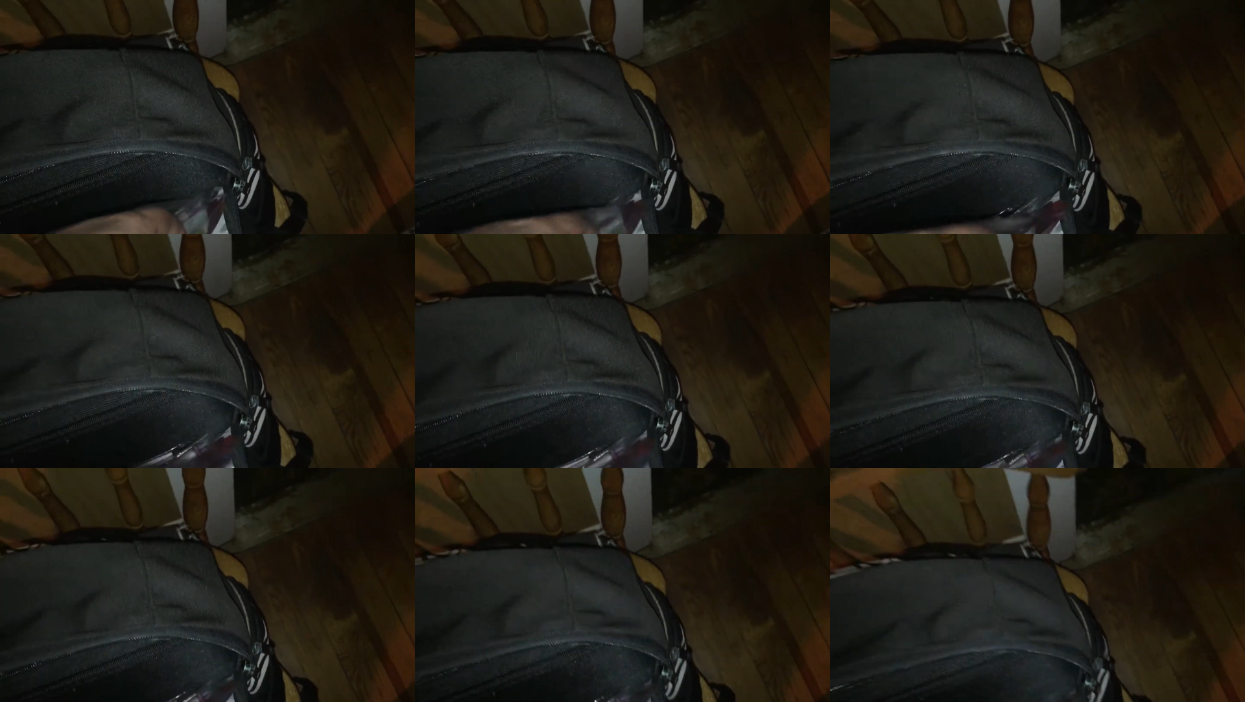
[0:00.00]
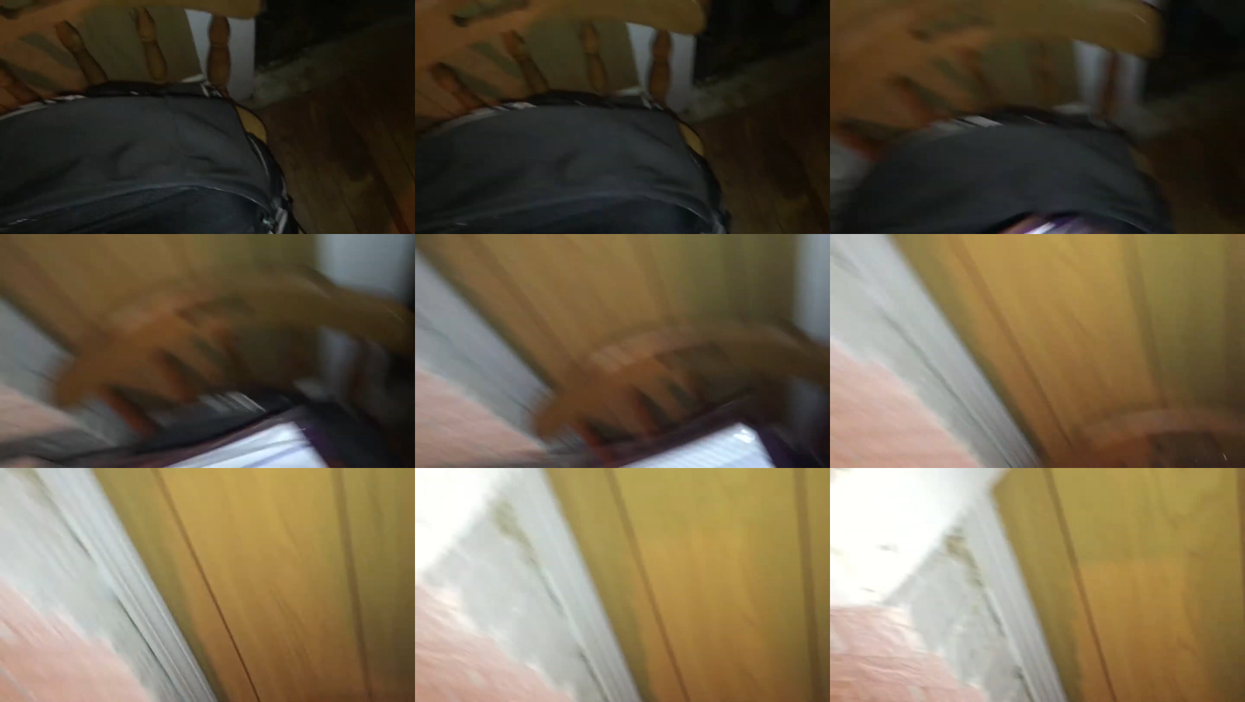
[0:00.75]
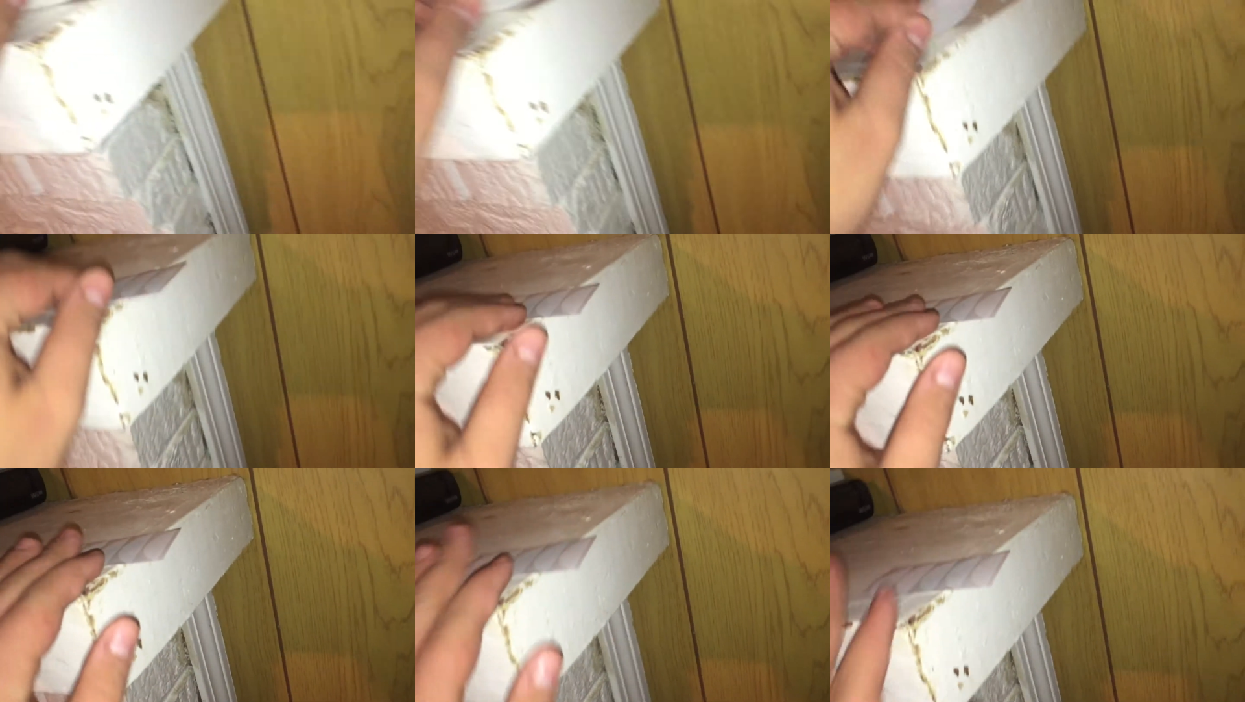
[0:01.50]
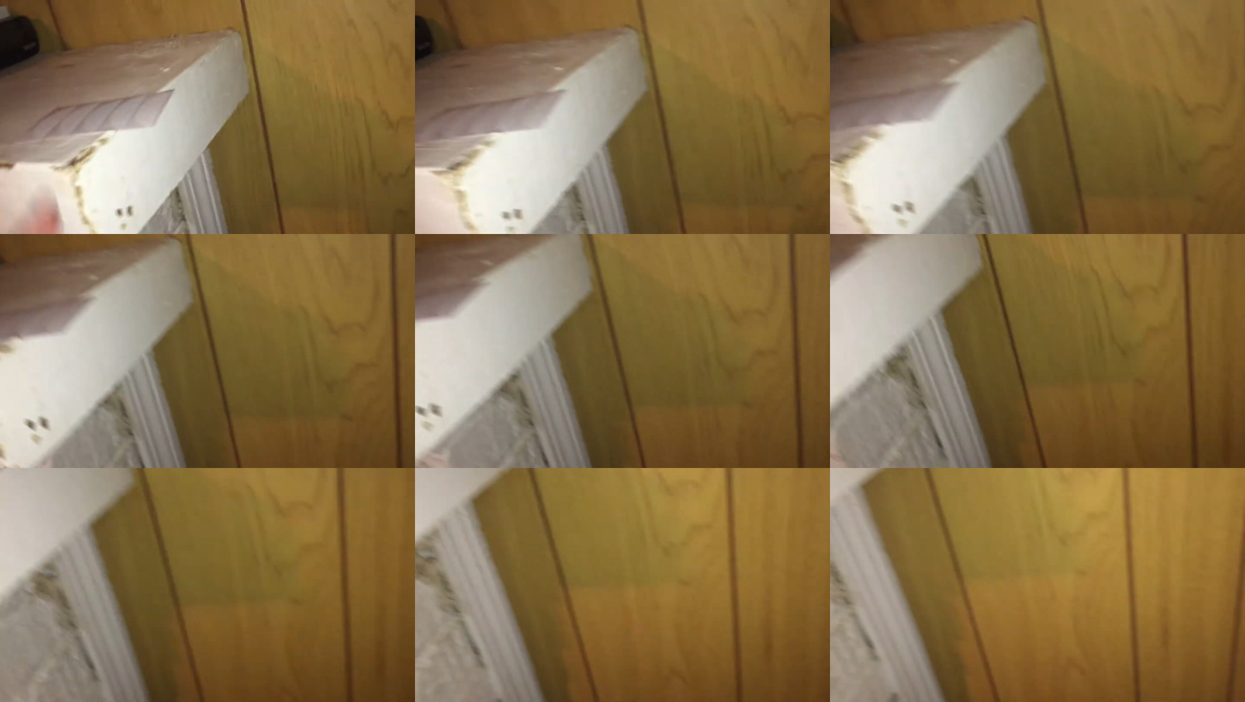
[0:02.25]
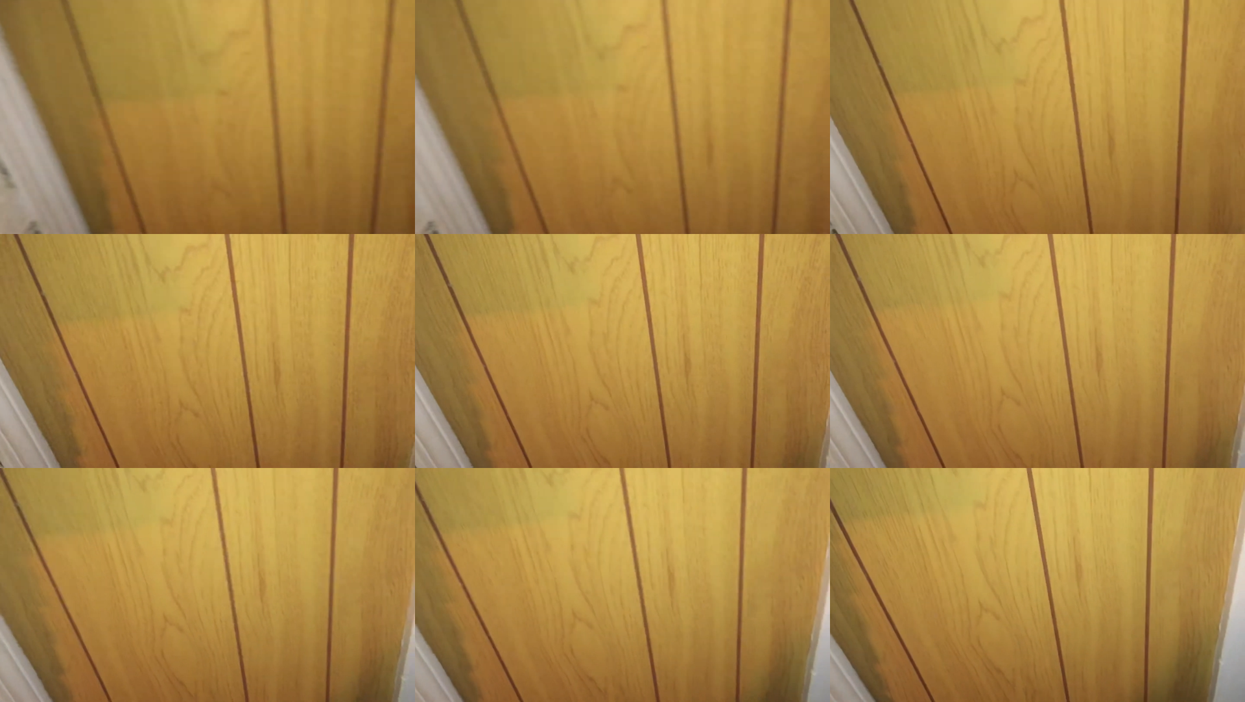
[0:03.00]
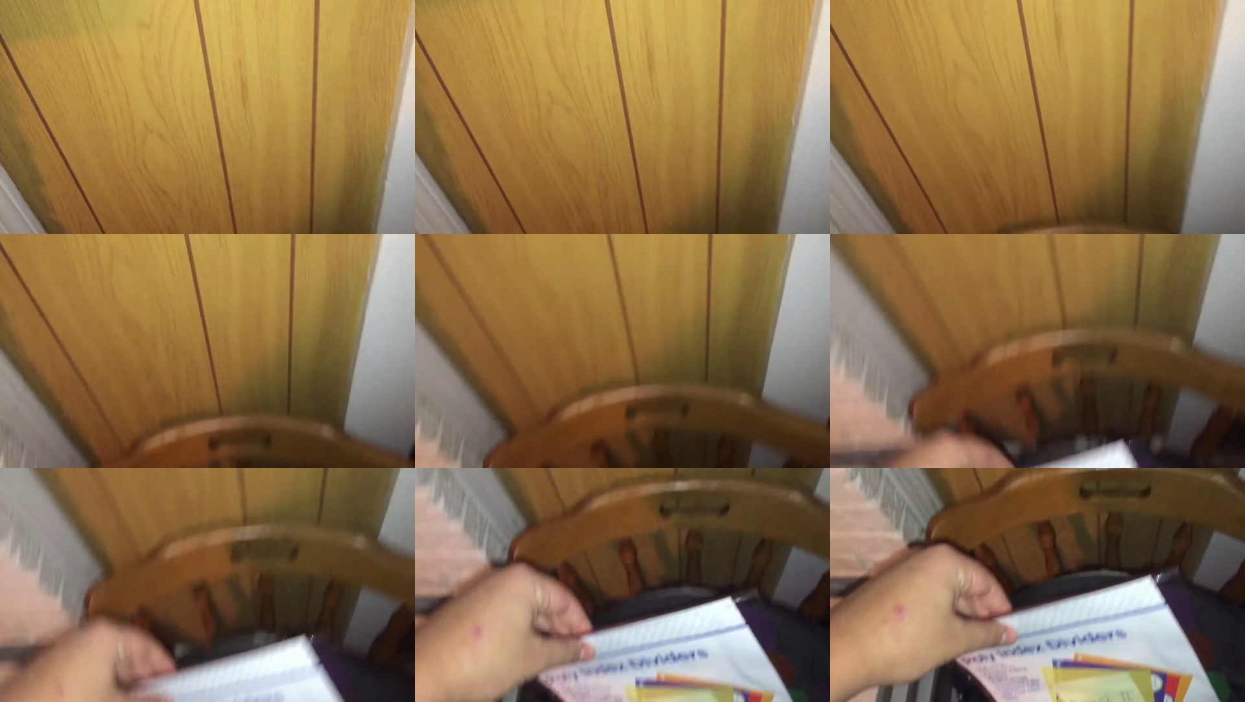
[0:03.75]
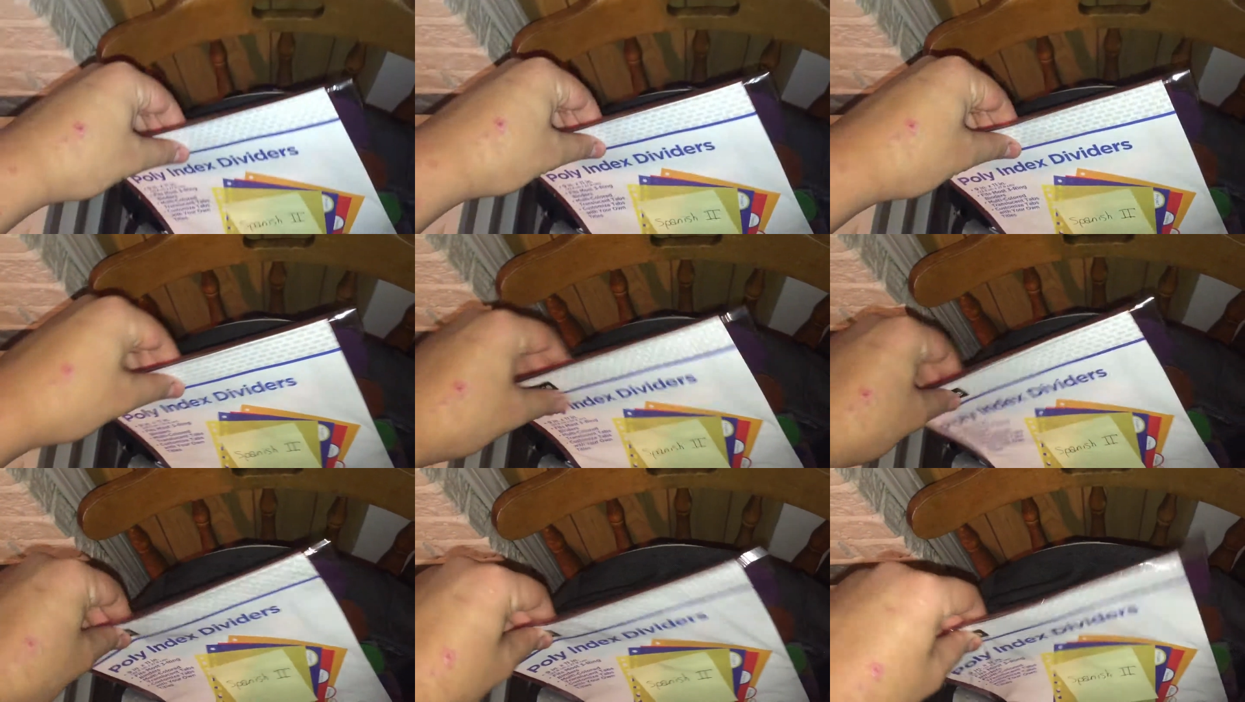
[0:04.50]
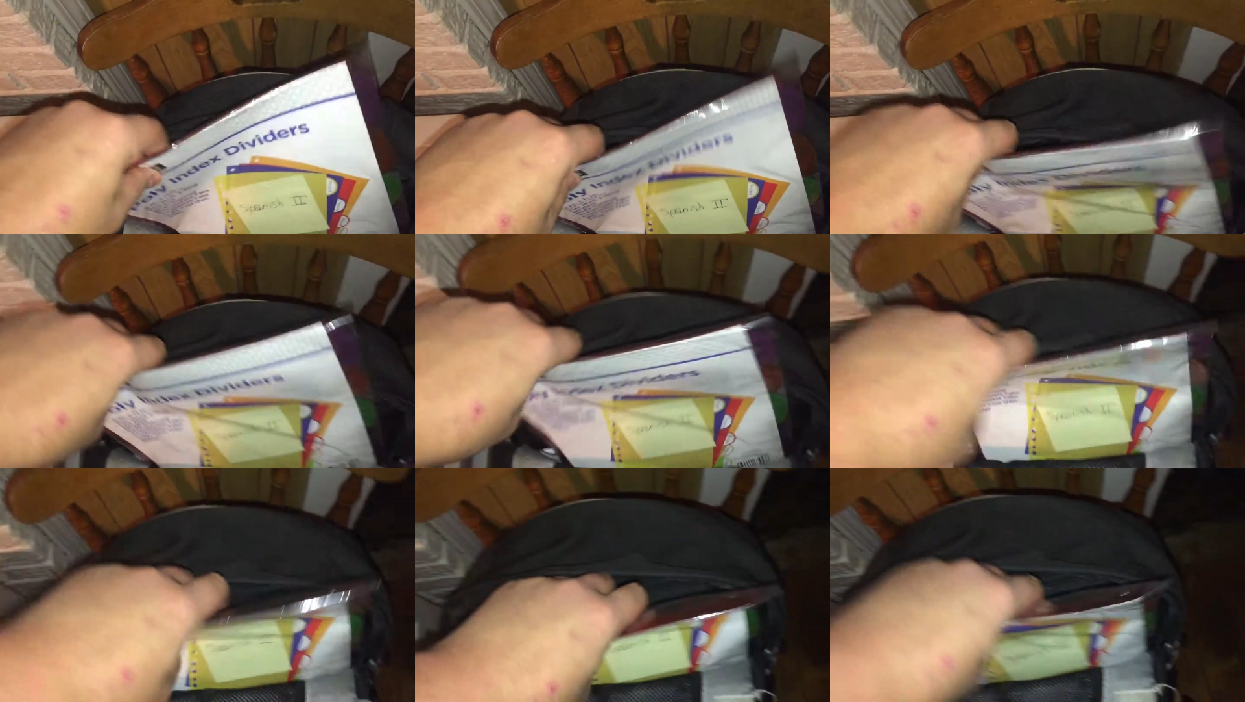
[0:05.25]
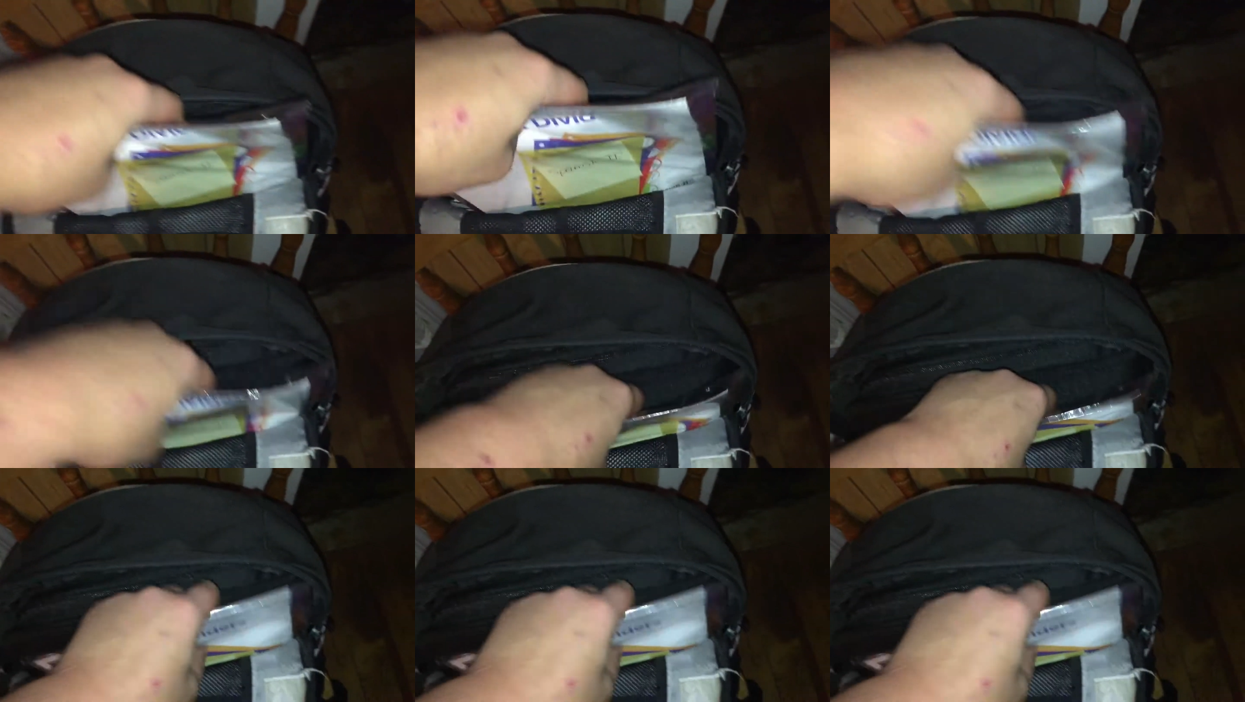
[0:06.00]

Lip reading: [unreadable: no face in view]